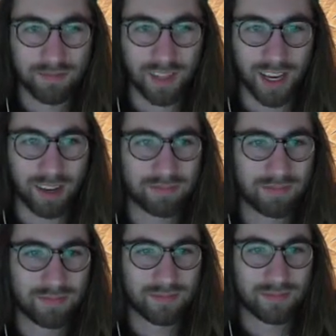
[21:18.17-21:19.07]
yeah.
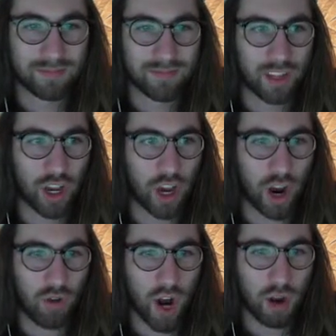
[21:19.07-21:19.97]

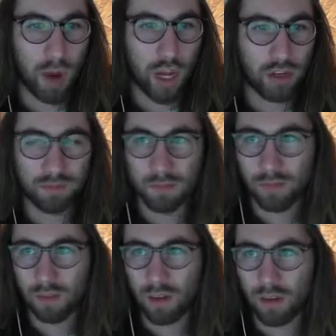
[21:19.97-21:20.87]
Get wrecked, mate!
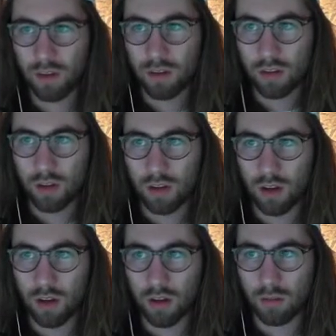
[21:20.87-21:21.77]

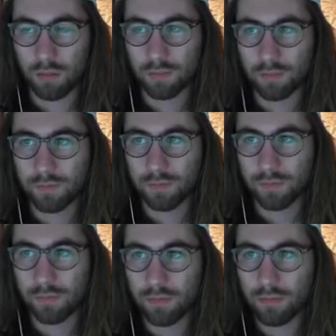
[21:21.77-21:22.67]

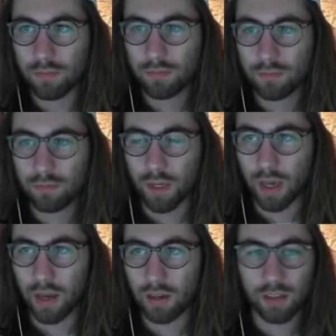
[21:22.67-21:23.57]
But
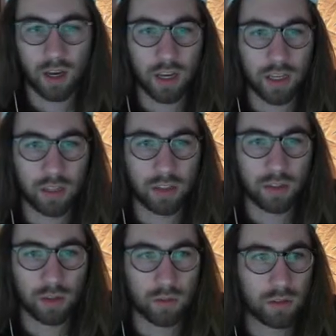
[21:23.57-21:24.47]
yeah, I
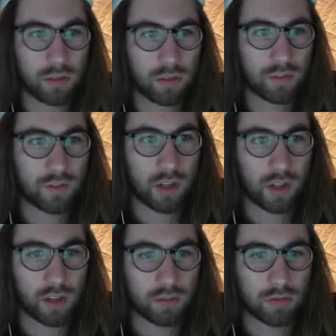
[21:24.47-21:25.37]
don't know if
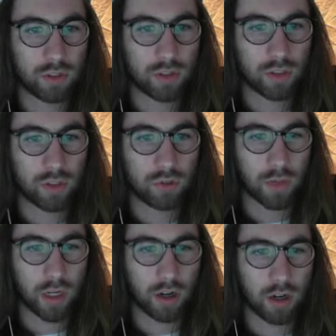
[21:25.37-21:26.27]
I showed
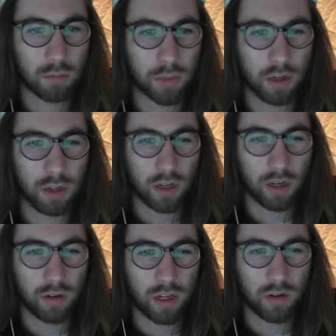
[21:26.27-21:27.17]
my car at the beginning
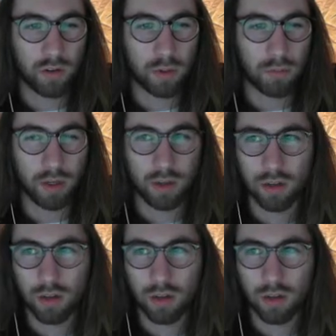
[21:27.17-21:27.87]
now. I don't remember.